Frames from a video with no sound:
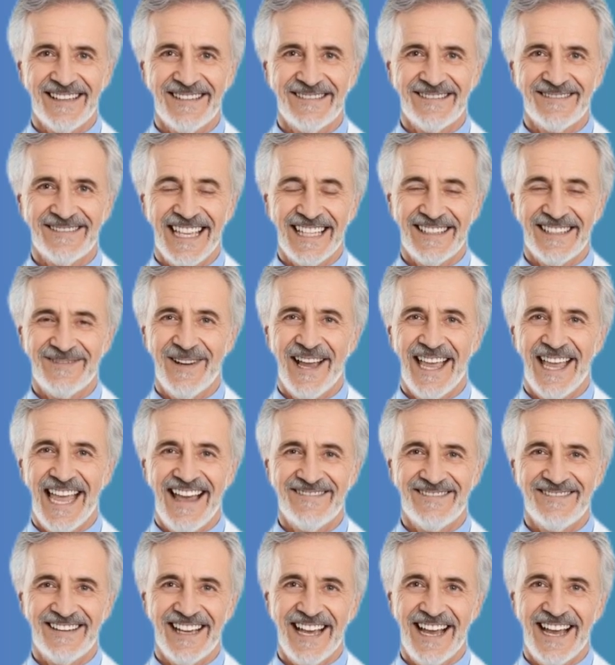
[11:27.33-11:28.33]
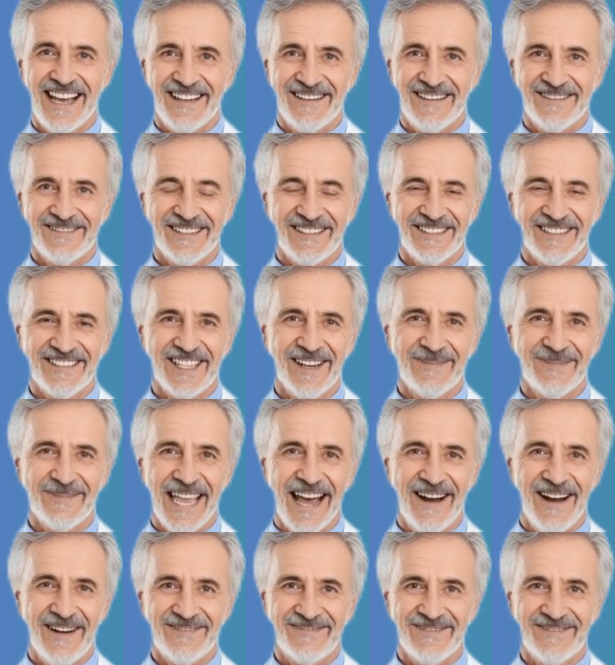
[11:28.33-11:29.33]
That's why avocados are so
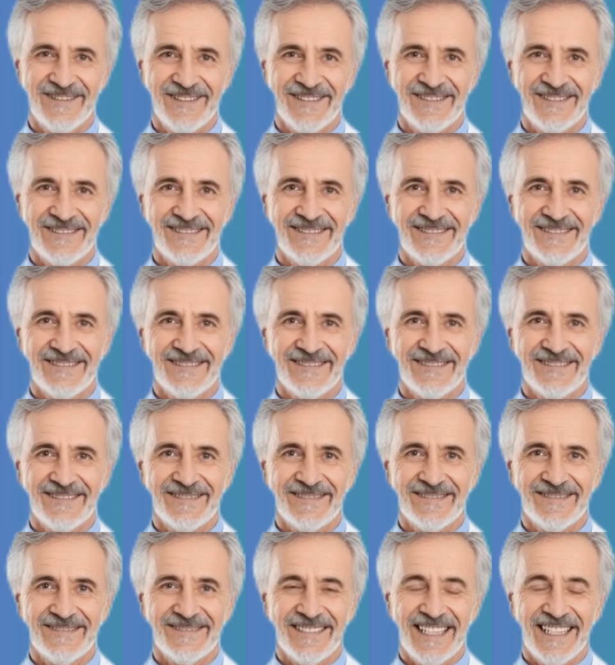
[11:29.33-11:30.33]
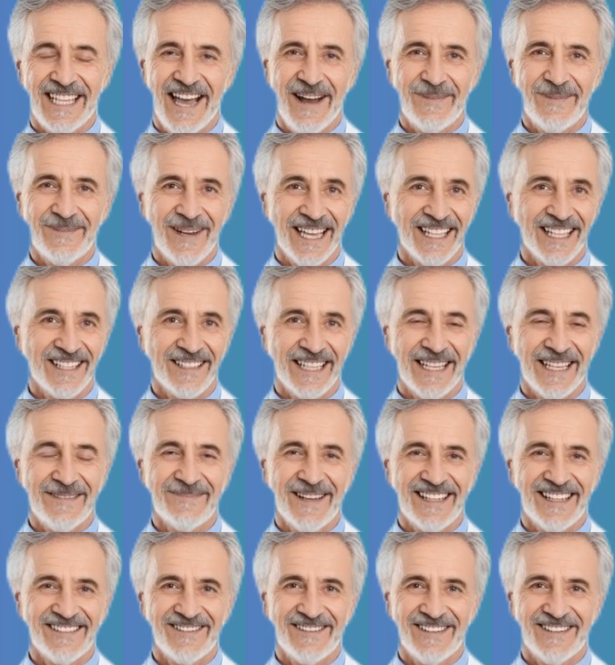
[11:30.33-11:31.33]
powerful. They help regulate
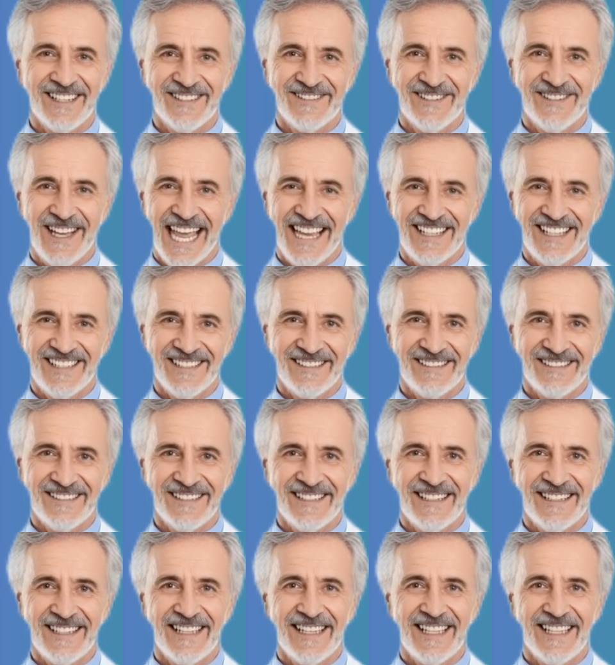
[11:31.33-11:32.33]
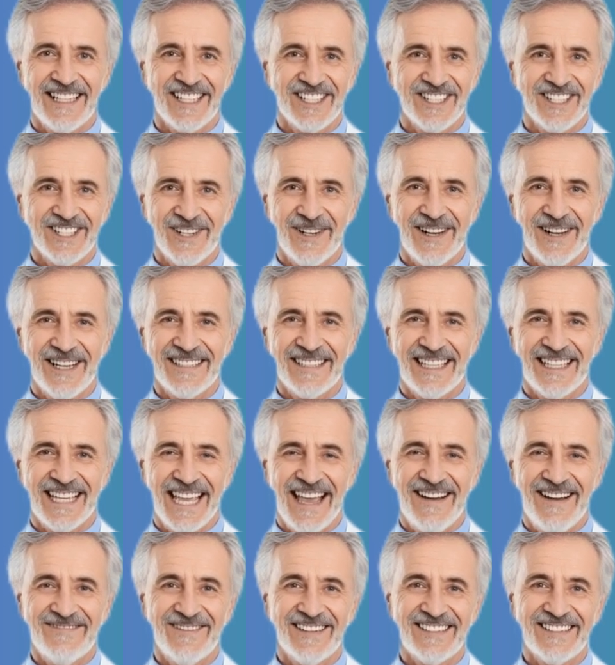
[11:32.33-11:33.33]
muscle contractions, ensuring that
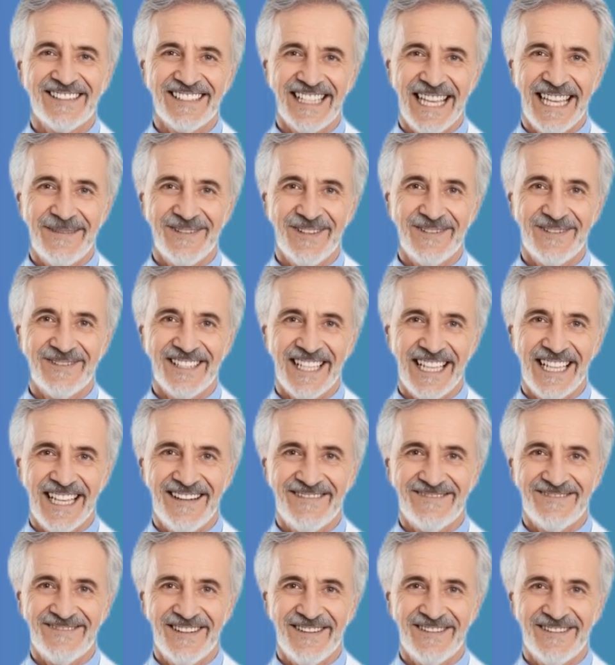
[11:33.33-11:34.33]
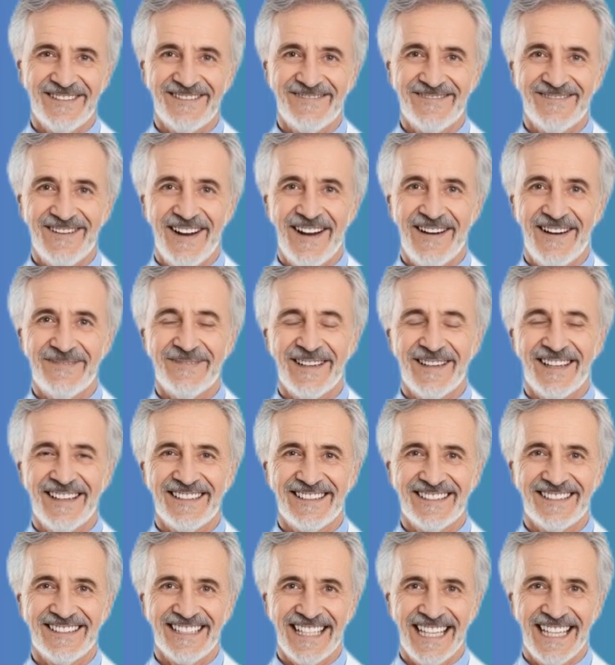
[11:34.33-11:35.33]
every step you take feels firm,
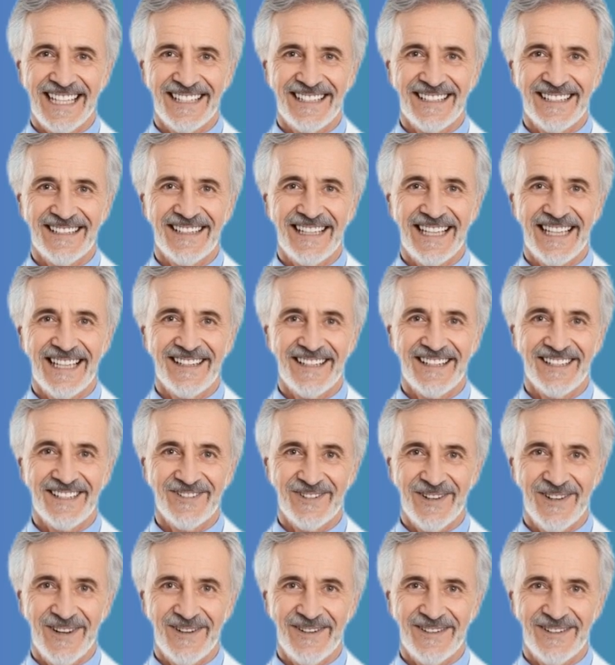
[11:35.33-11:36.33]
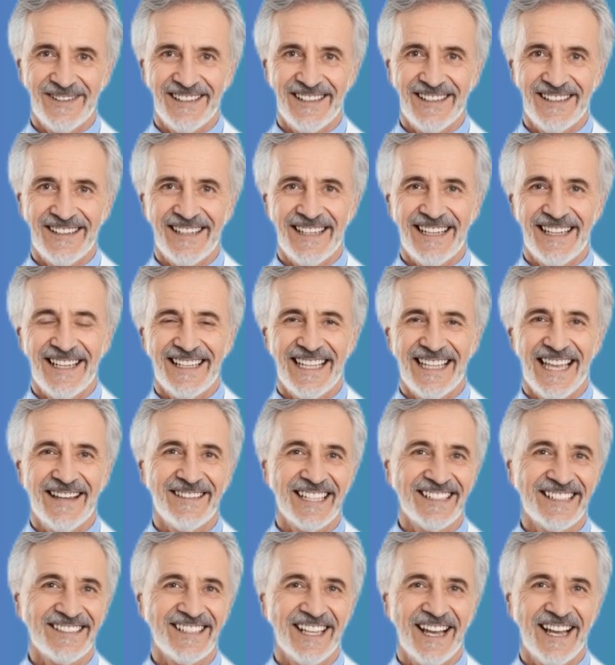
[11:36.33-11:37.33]
steady, and controlled. Now
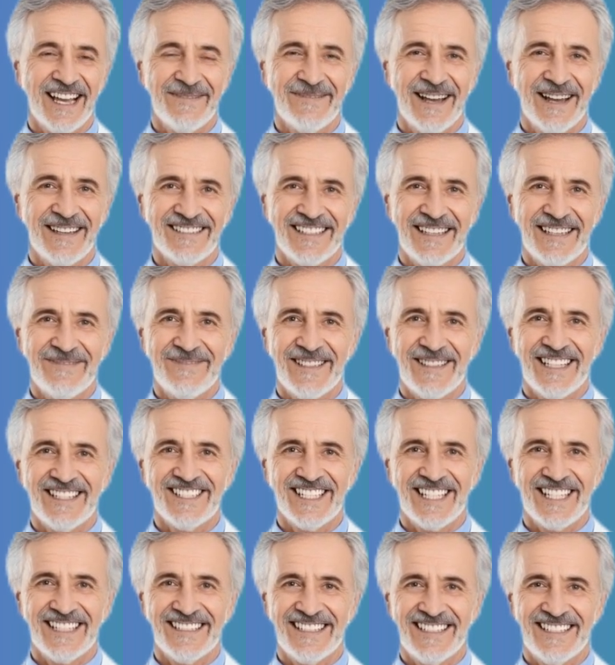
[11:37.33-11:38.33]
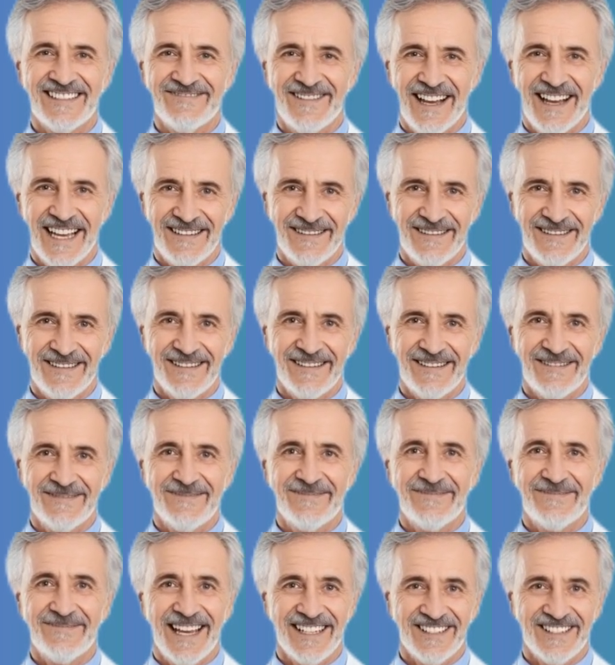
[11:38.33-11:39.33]
let's talk about something just as vital:
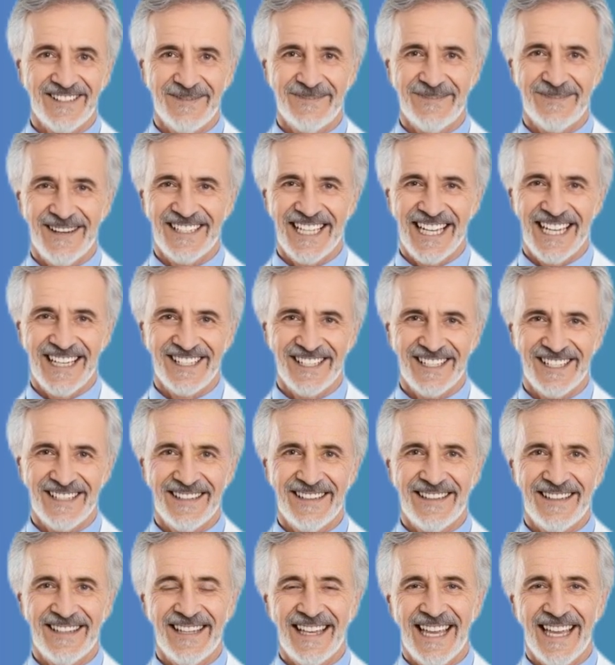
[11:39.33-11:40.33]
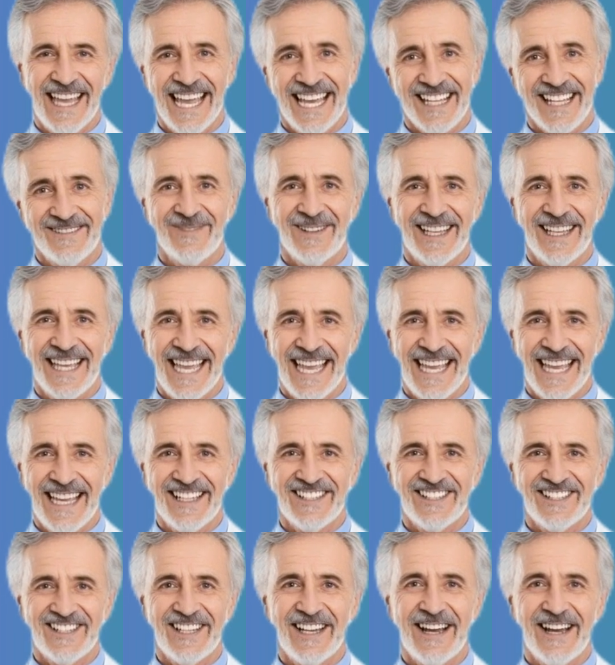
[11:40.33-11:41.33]
muscle protection. As we
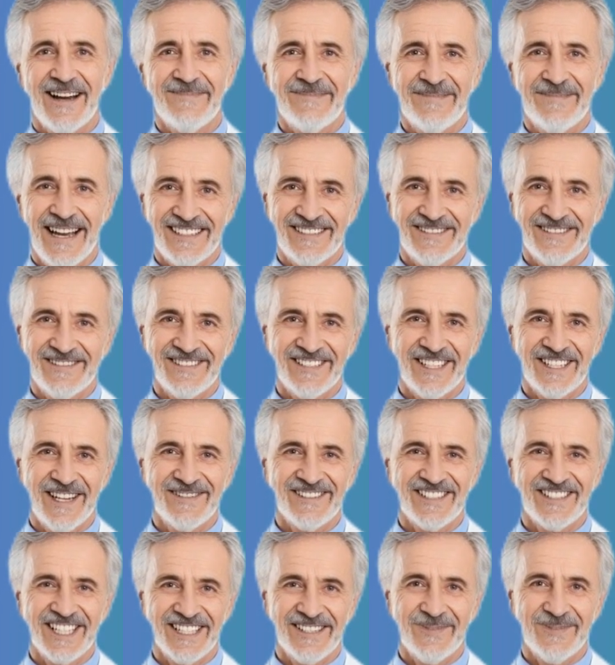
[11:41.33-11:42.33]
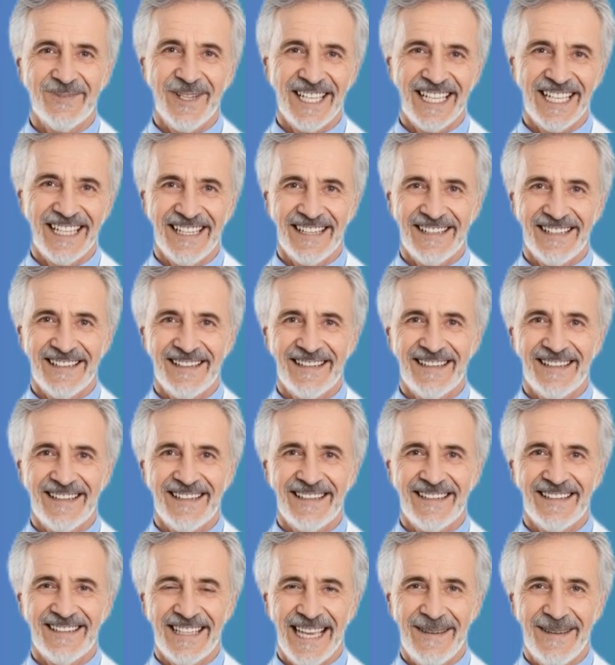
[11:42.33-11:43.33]
age, muscles don't just weaken,
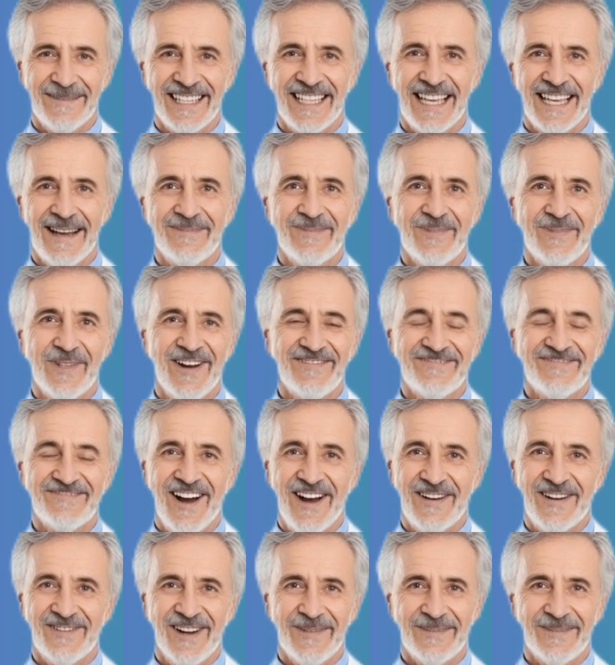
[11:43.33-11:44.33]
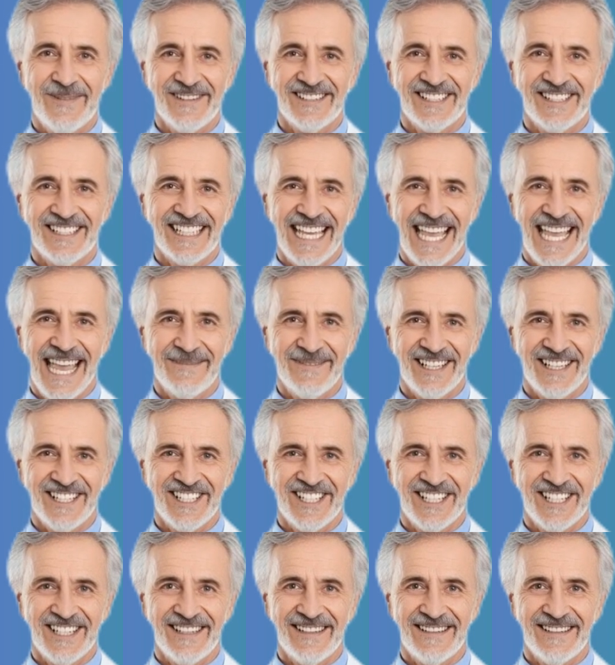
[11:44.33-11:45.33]
they become more vulnerable to
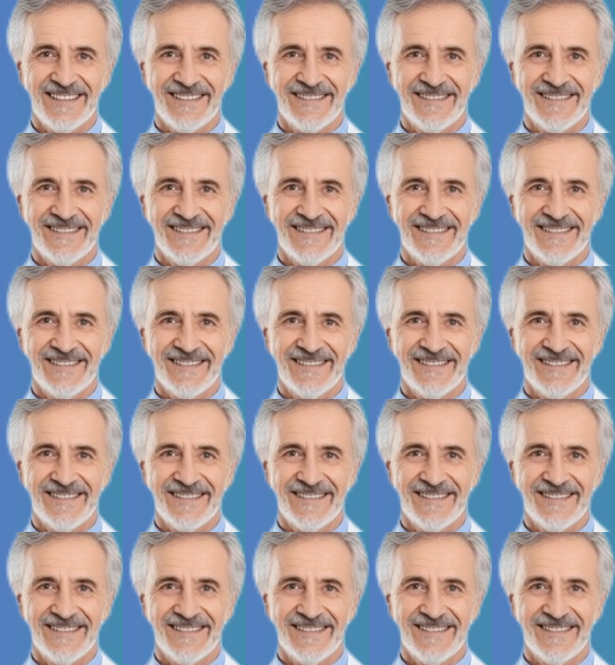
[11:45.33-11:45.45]
damage.